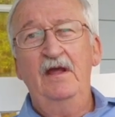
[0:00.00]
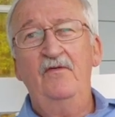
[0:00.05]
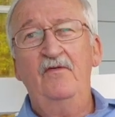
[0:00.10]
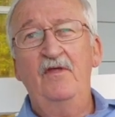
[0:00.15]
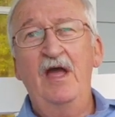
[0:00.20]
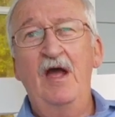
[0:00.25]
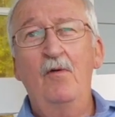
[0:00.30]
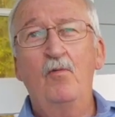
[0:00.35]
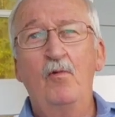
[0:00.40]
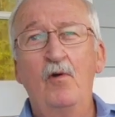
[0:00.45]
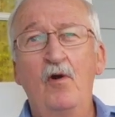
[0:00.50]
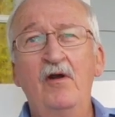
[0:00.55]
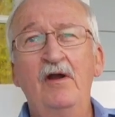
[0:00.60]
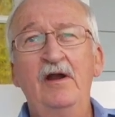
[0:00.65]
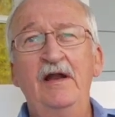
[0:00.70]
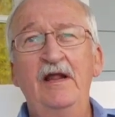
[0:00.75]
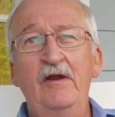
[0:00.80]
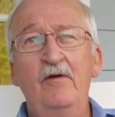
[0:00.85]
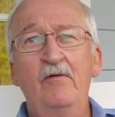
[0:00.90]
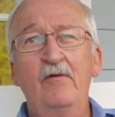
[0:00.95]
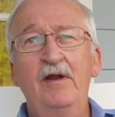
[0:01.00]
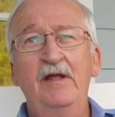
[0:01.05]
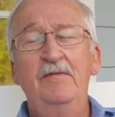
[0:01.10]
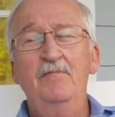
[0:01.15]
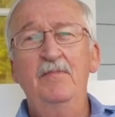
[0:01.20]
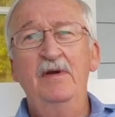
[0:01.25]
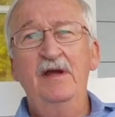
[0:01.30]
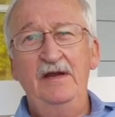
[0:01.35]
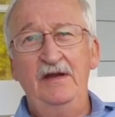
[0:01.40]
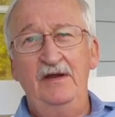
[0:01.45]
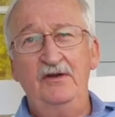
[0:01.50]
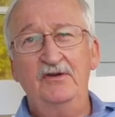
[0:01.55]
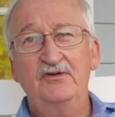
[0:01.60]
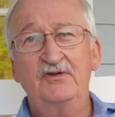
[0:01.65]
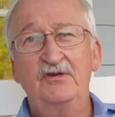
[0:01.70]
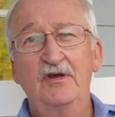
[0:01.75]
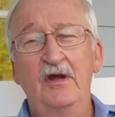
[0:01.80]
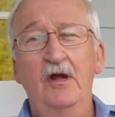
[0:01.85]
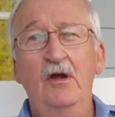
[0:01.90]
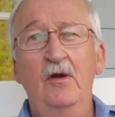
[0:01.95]
That word literally
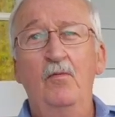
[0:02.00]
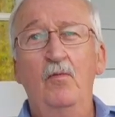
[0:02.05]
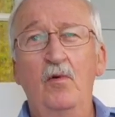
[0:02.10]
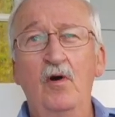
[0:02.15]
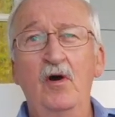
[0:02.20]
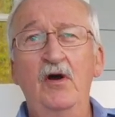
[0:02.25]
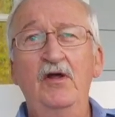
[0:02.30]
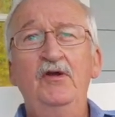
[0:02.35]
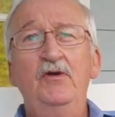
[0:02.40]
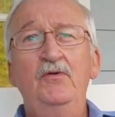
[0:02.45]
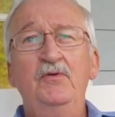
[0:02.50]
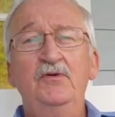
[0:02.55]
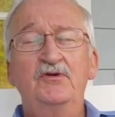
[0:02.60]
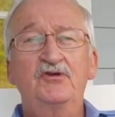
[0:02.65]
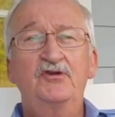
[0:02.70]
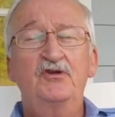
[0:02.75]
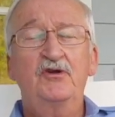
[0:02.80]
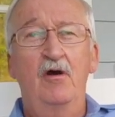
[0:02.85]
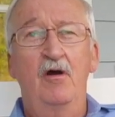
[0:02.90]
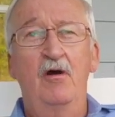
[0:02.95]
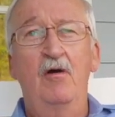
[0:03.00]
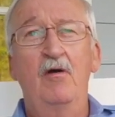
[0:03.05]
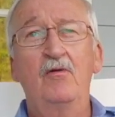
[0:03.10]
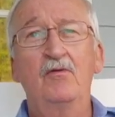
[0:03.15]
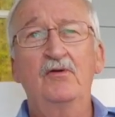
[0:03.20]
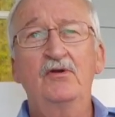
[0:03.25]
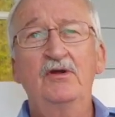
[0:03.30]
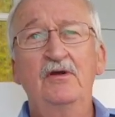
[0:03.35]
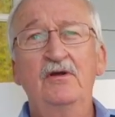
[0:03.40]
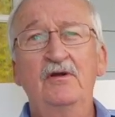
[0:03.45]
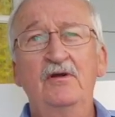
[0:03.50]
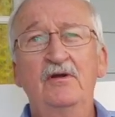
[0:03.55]
means one who is called